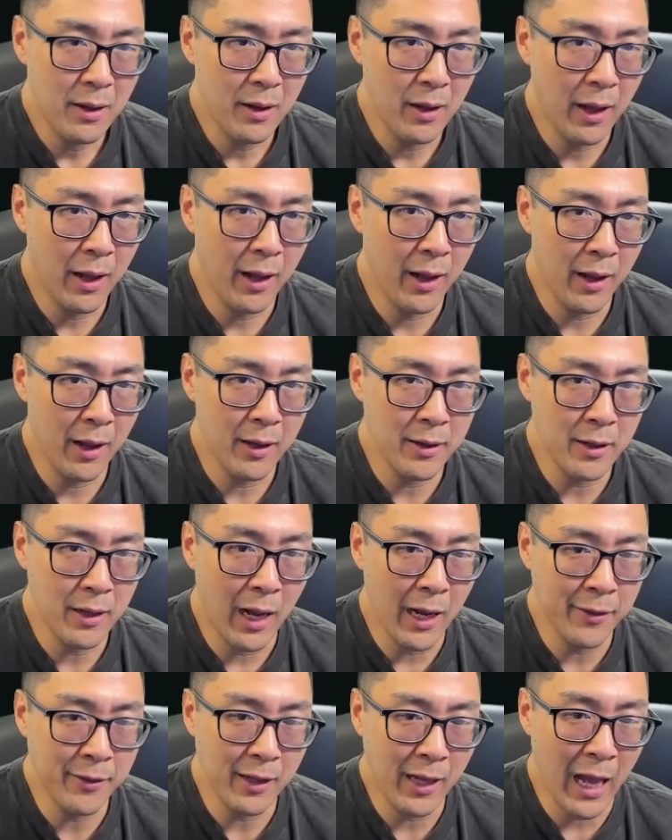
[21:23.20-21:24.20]
And
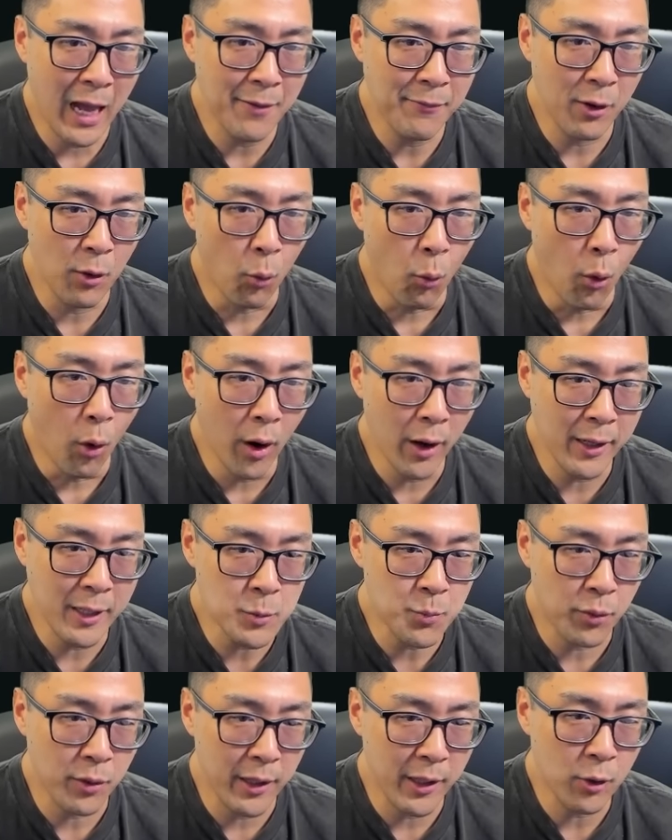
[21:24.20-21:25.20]
I think having one is
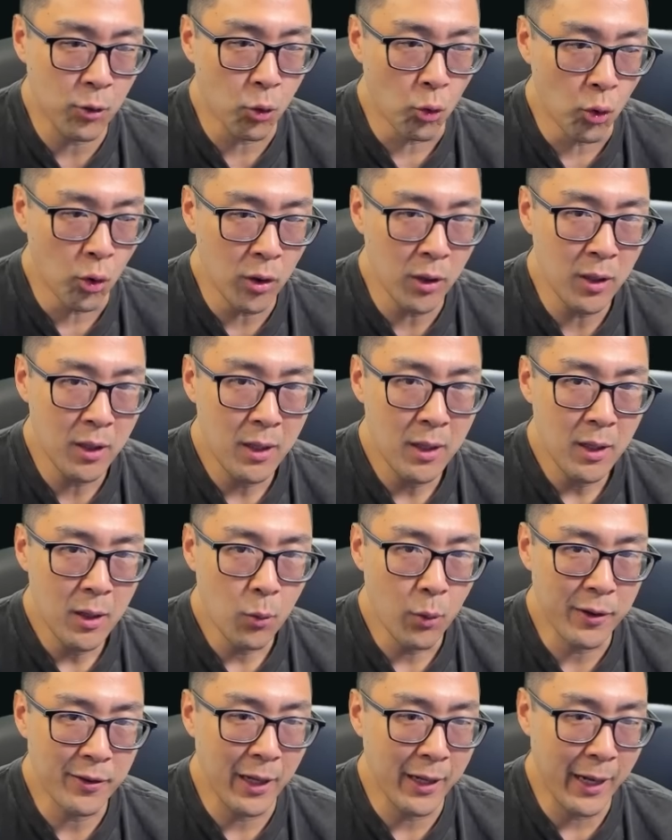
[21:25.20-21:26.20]
pretty cool
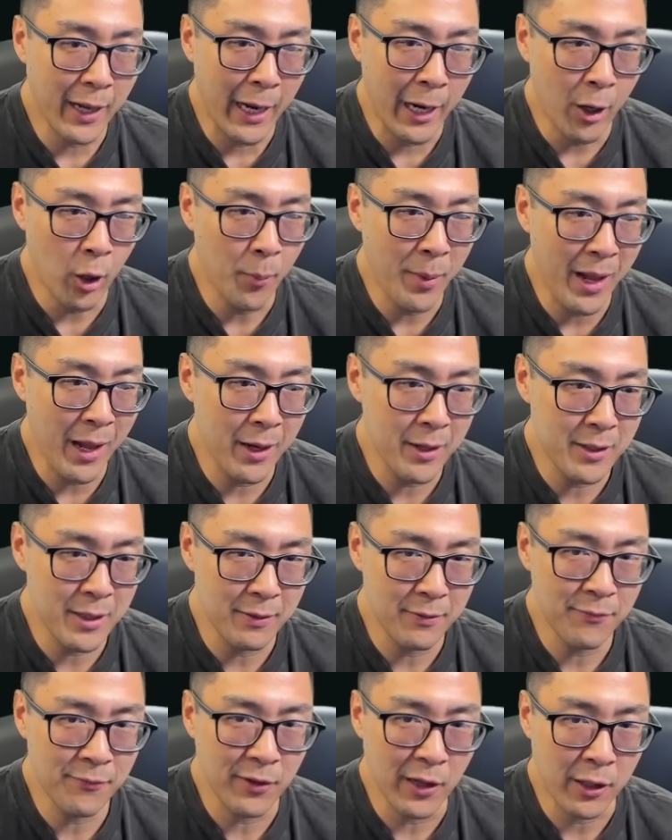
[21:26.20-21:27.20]
with, like, airbend
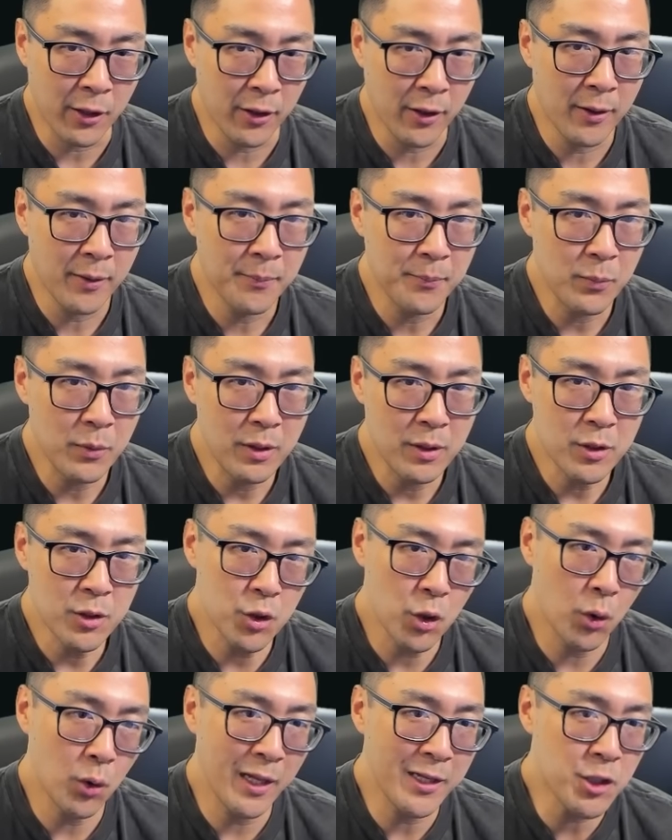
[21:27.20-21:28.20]
and flicker.
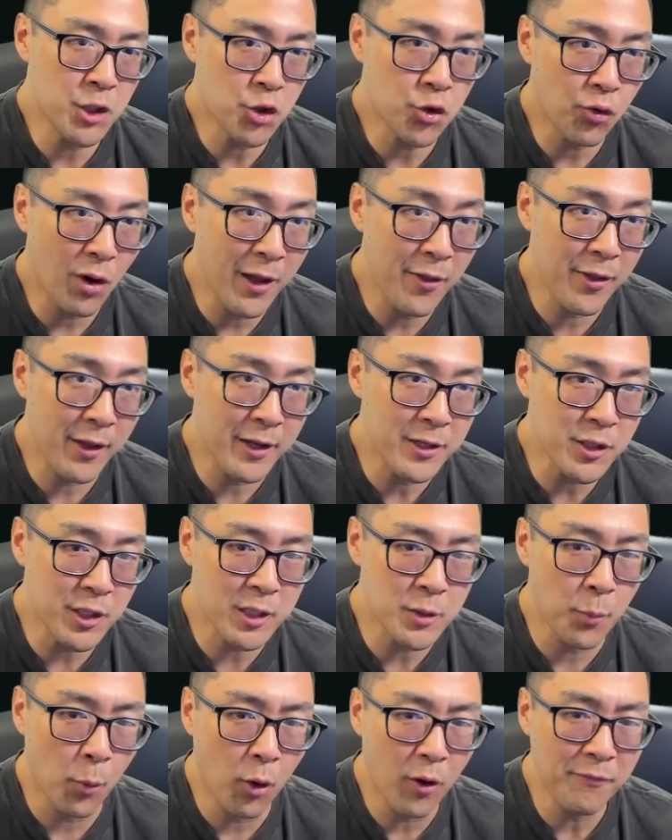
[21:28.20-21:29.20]
So let's try this.
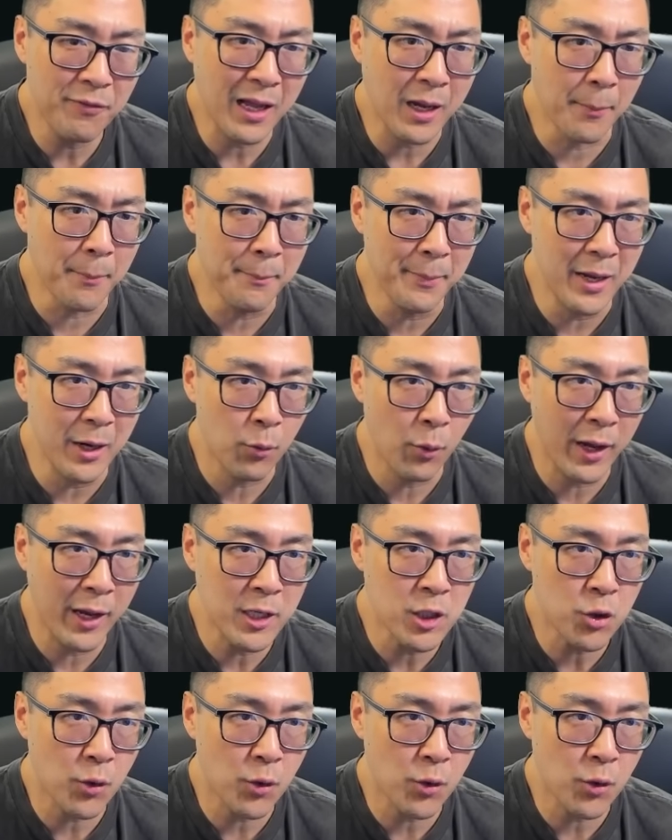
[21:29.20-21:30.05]
It's more of like a mid-range